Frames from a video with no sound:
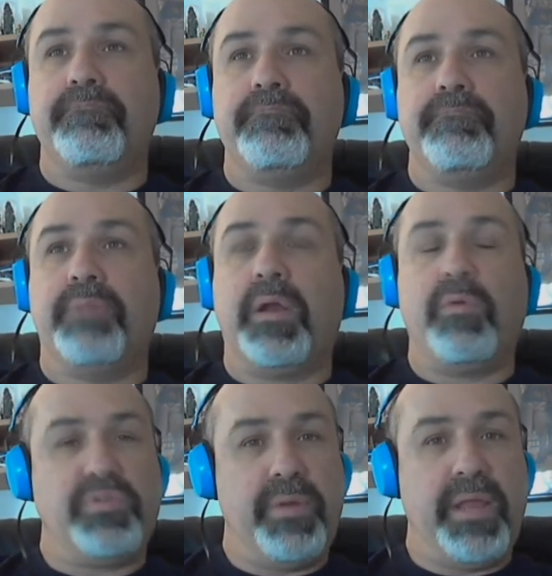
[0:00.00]
but I
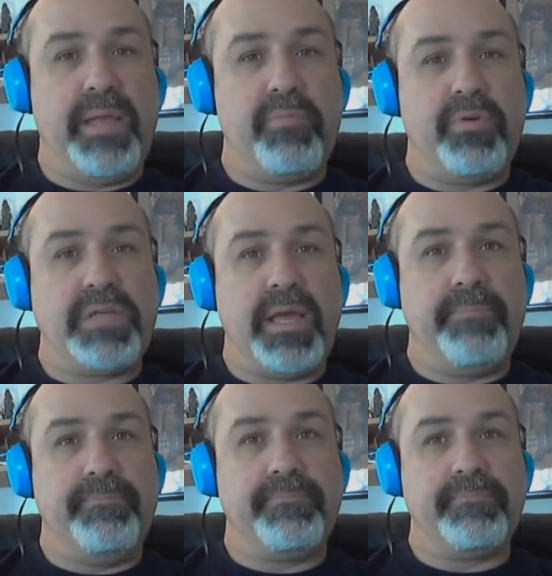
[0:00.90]
wish we would have had more time.
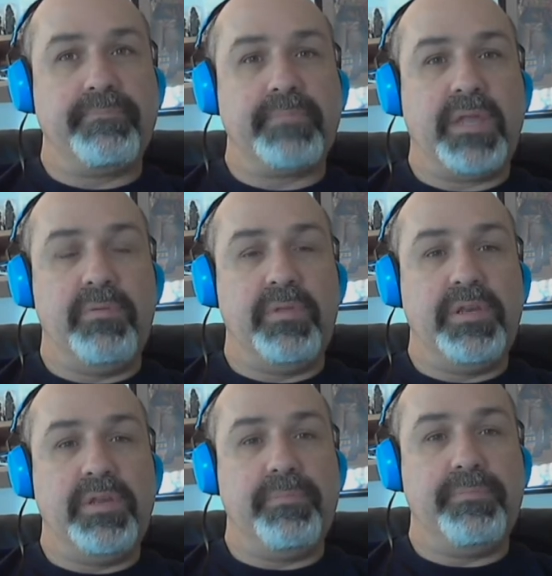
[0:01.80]
I really
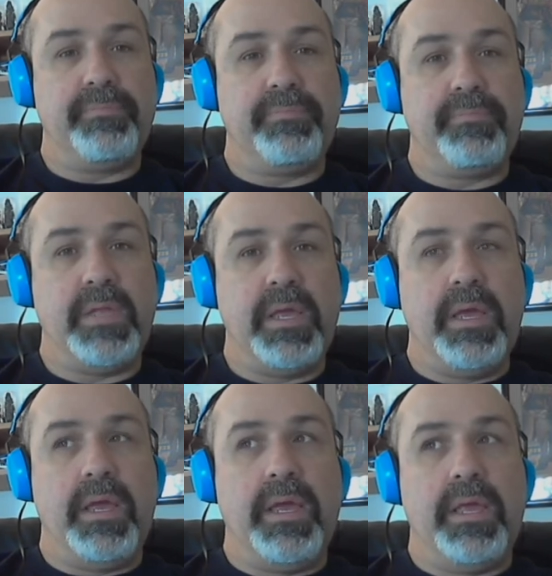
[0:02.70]
do.
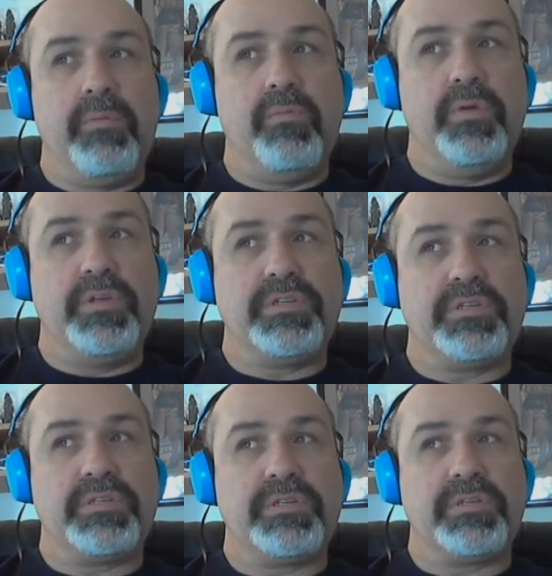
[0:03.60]
It
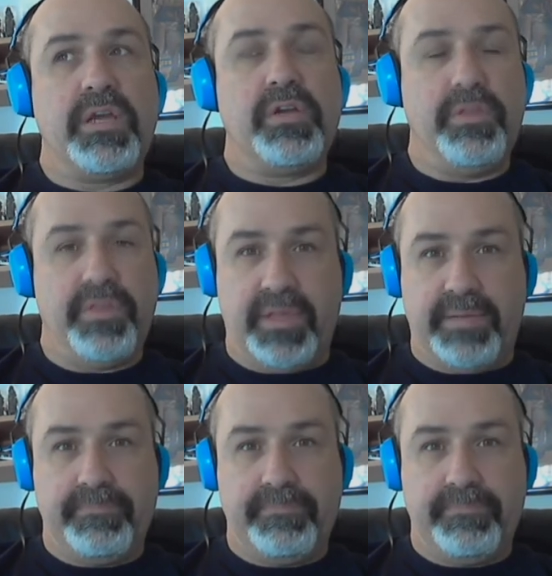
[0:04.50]
was a good thing.